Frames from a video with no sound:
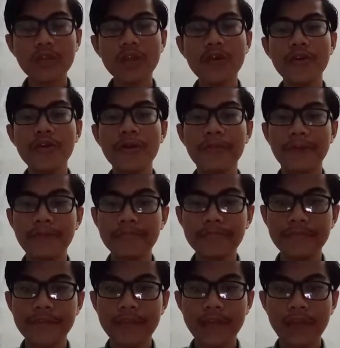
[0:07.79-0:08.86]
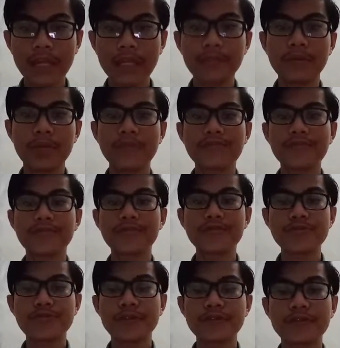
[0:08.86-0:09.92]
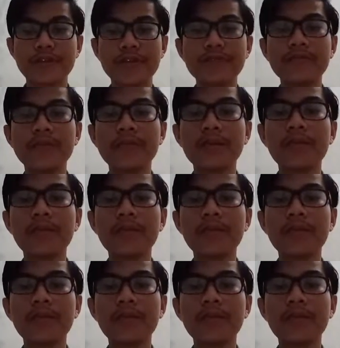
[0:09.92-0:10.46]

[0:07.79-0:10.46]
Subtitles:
Okay, ma'am. Let me introduce myself.